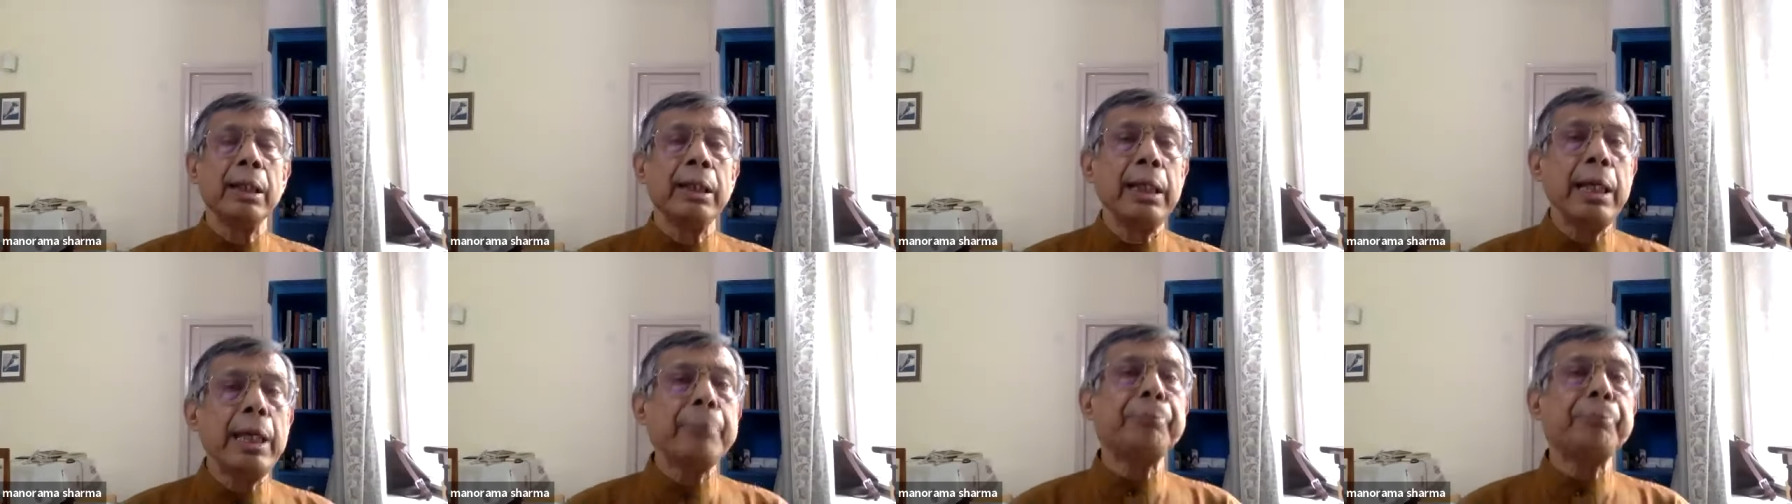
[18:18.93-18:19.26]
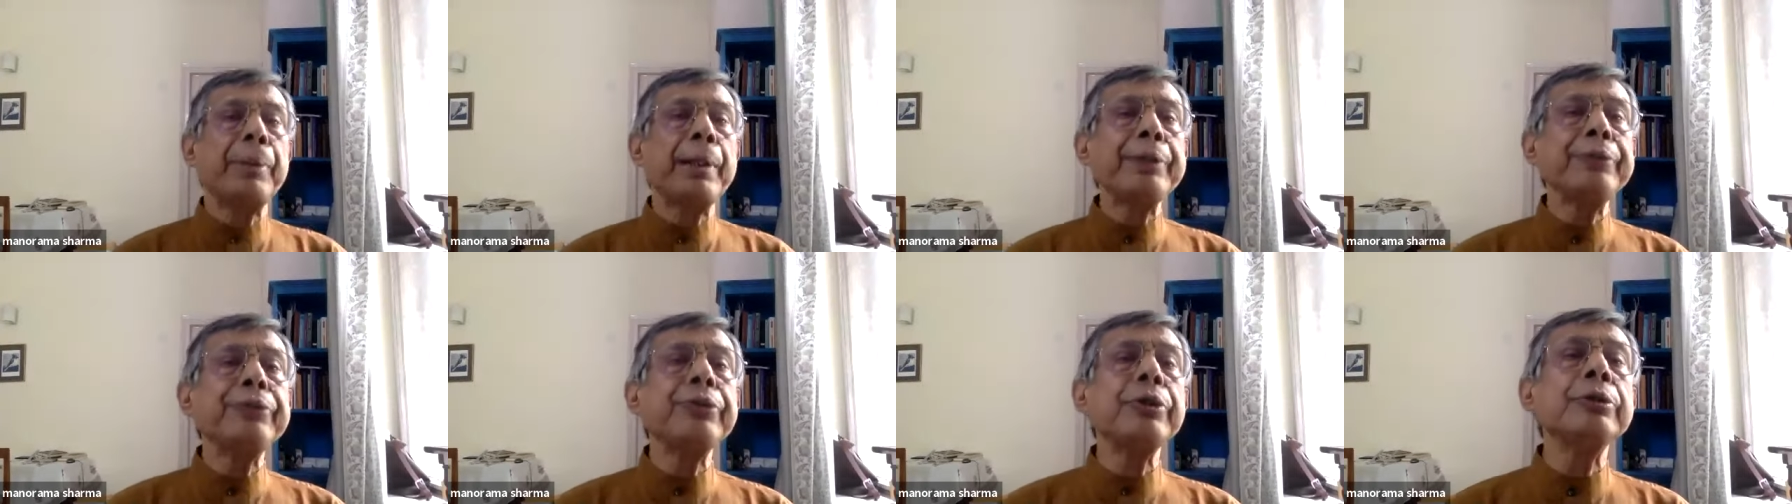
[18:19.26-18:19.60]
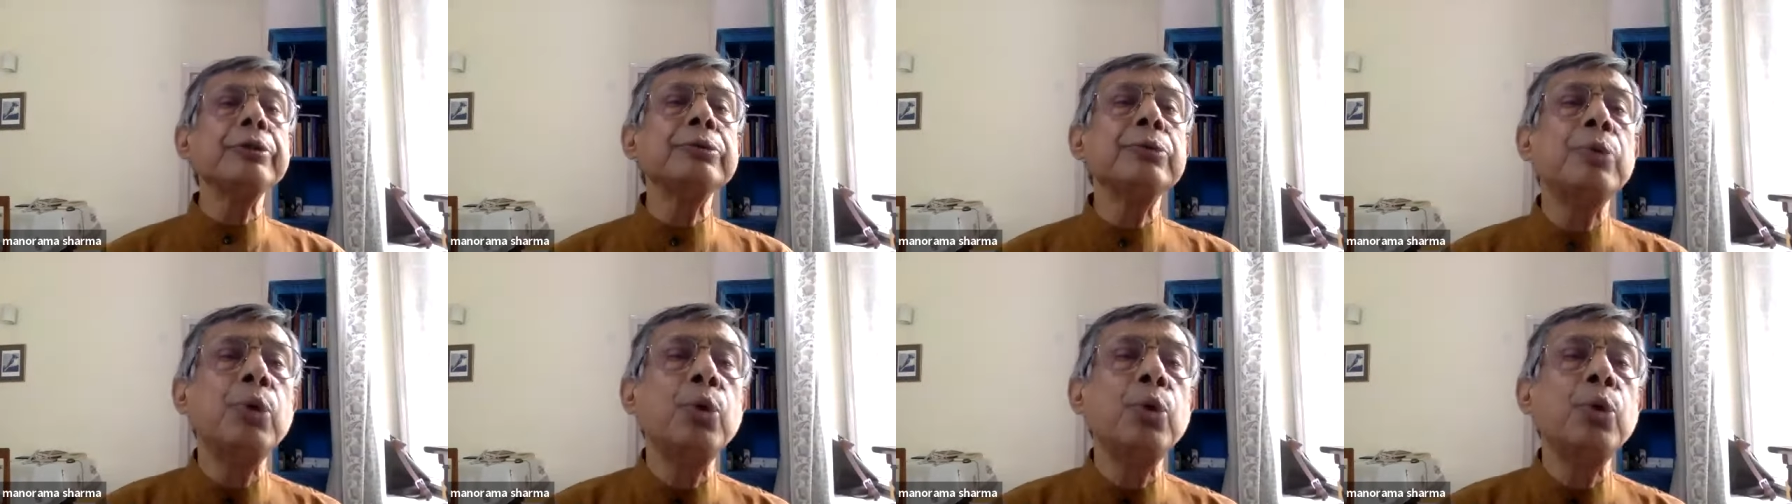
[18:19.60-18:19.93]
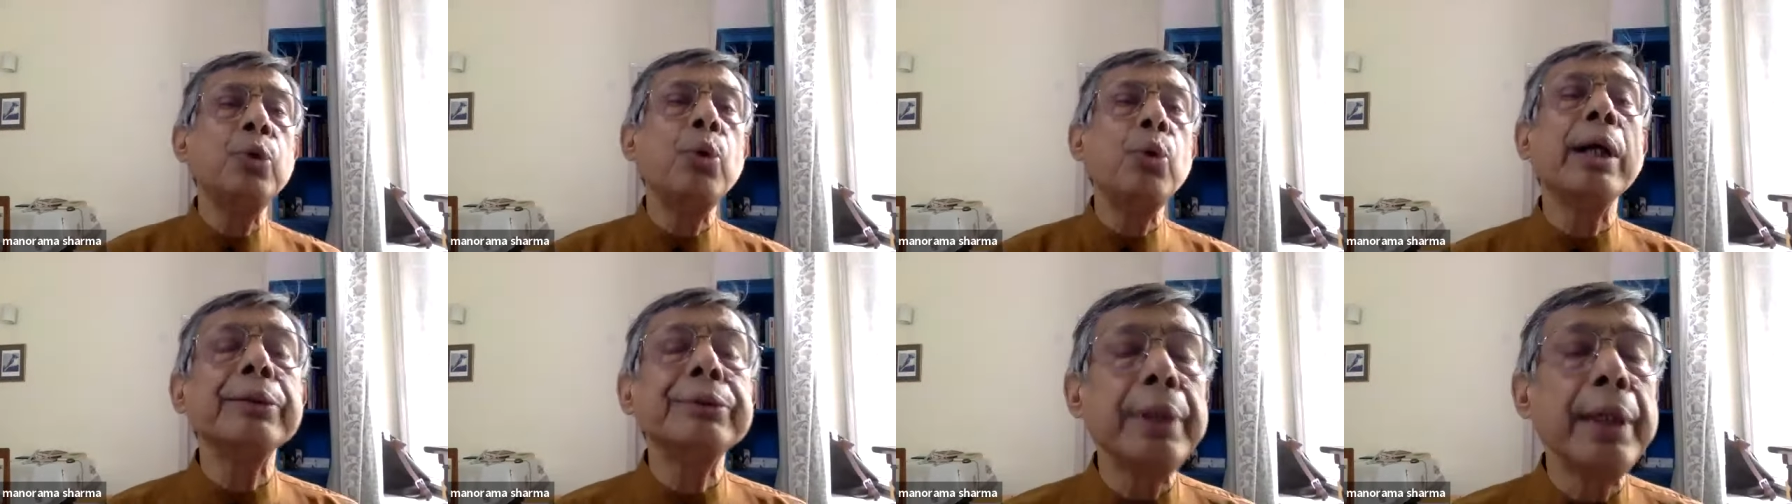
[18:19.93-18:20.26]
a person who
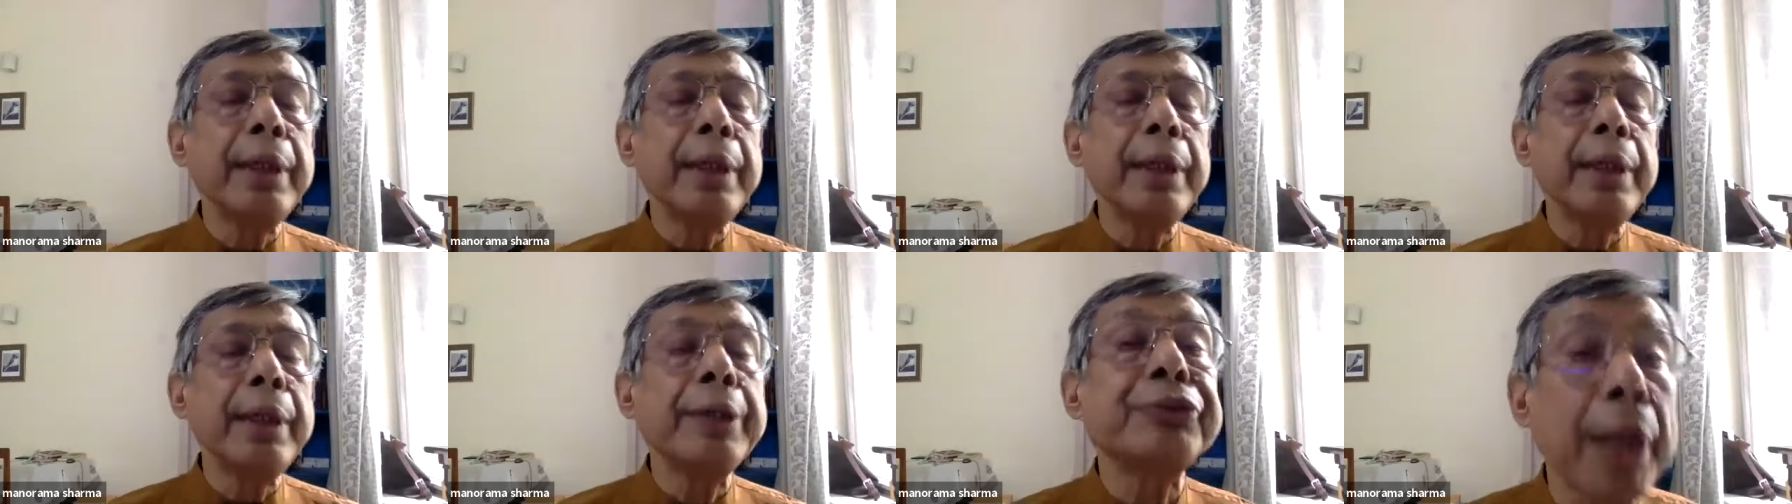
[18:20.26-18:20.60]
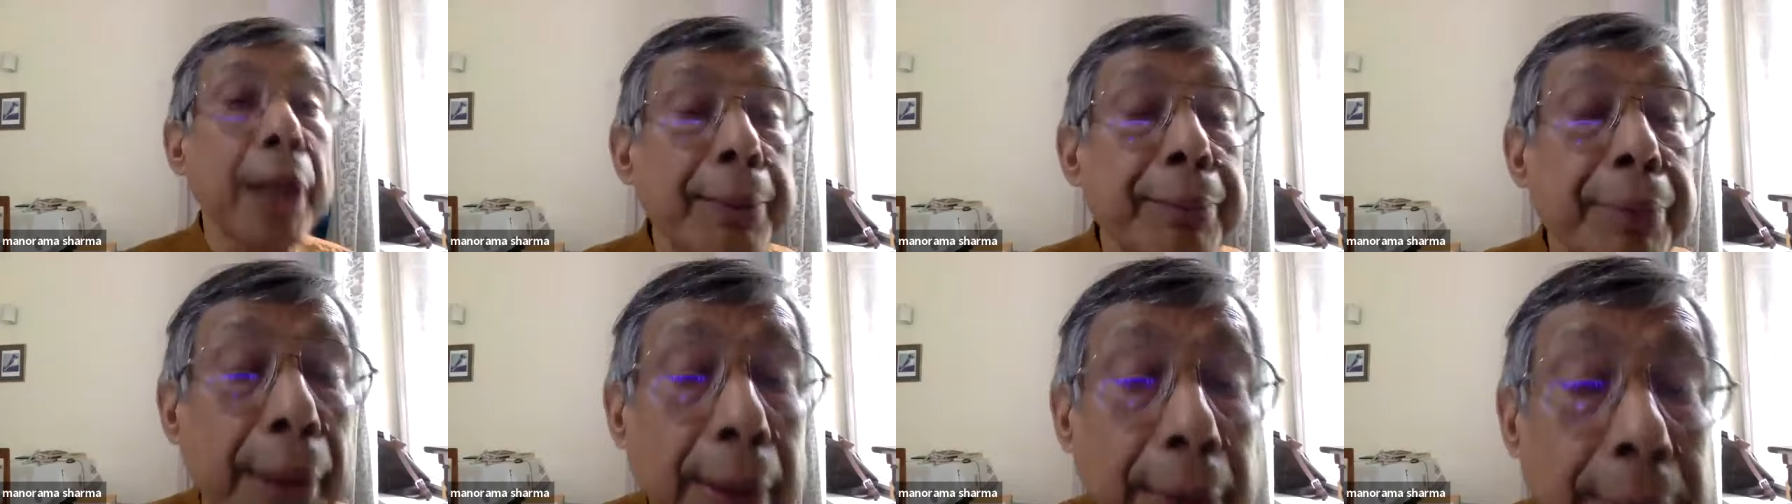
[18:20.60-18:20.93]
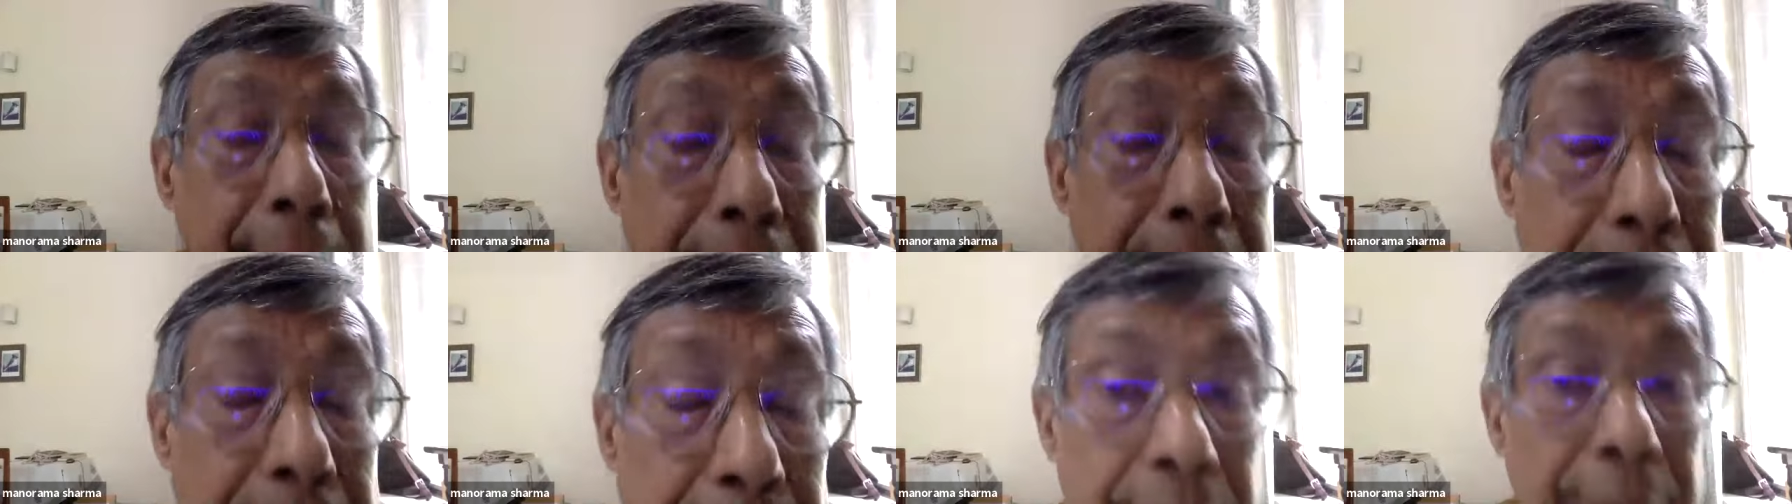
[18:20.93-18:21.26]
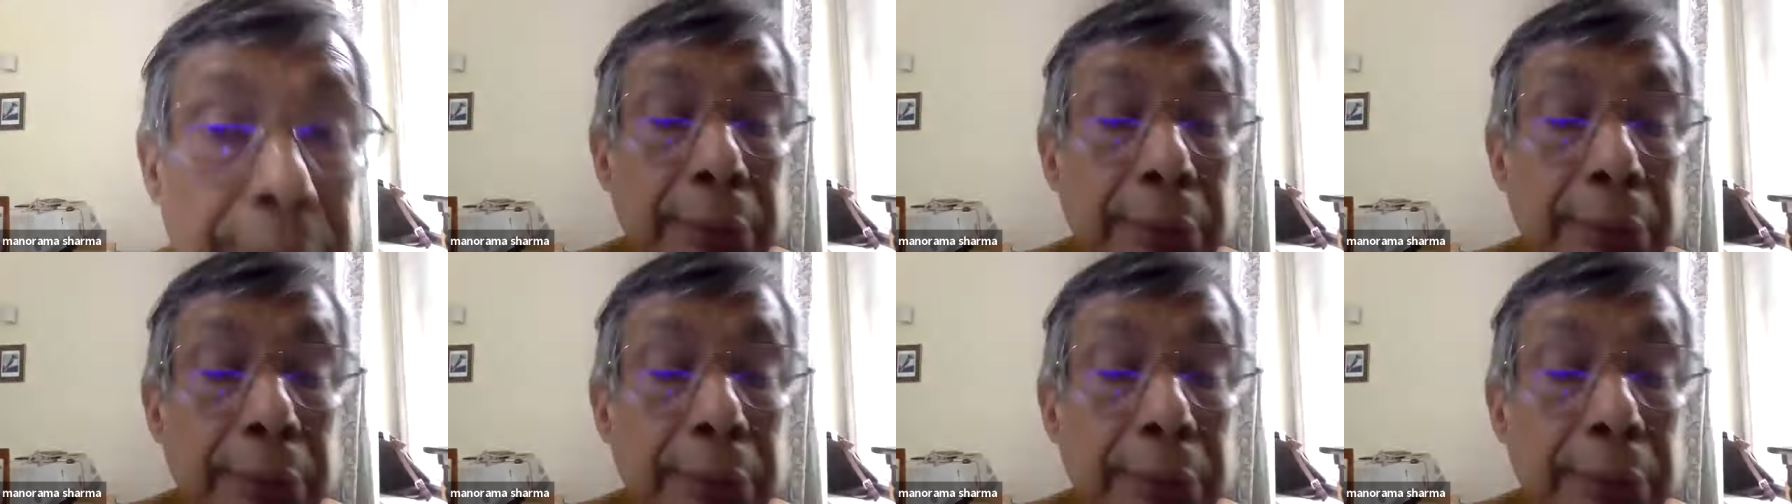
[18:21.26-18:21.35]
was a tribal,